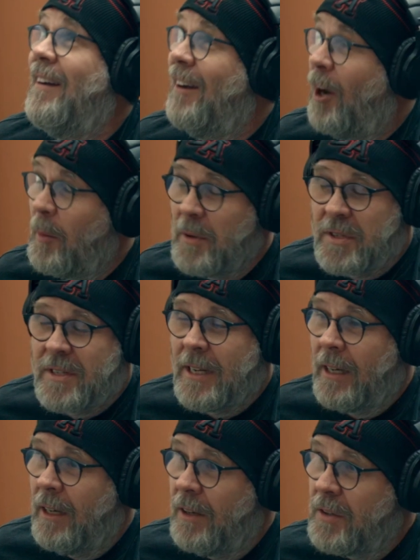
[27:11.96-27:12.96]
almost
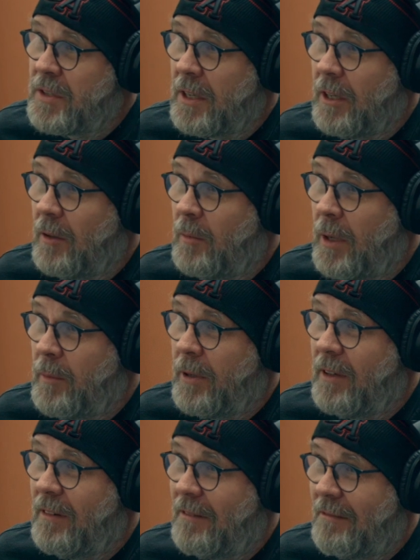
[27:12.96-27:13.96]
10 years ago,
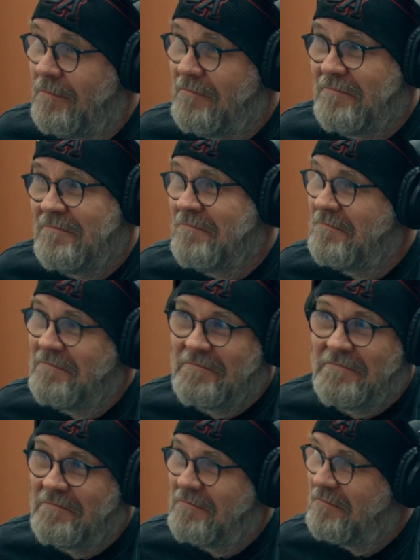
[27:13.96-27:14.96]
maybe
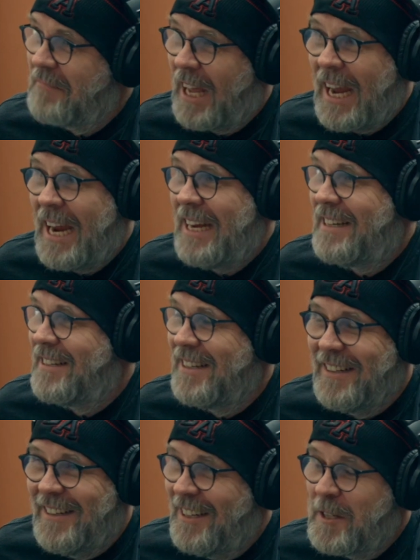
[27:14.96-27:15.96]
8.
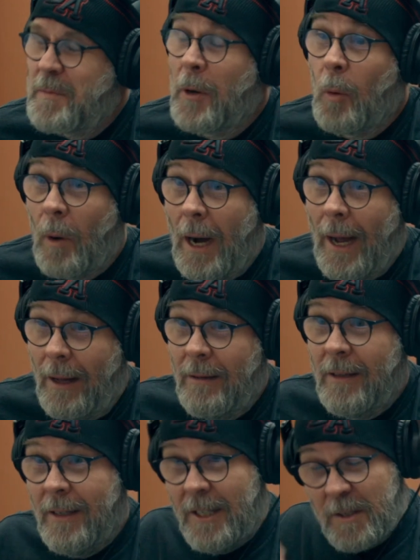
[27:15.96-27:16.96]
It's been a while.
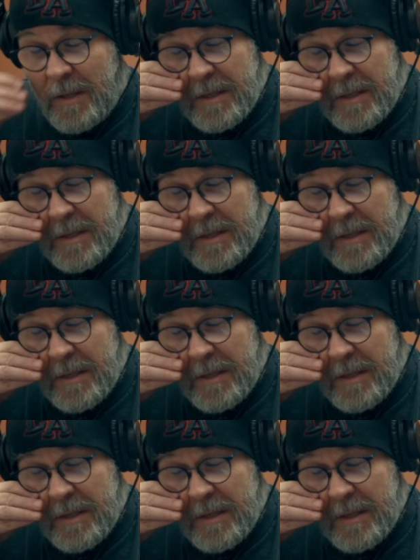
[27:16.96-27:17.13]
The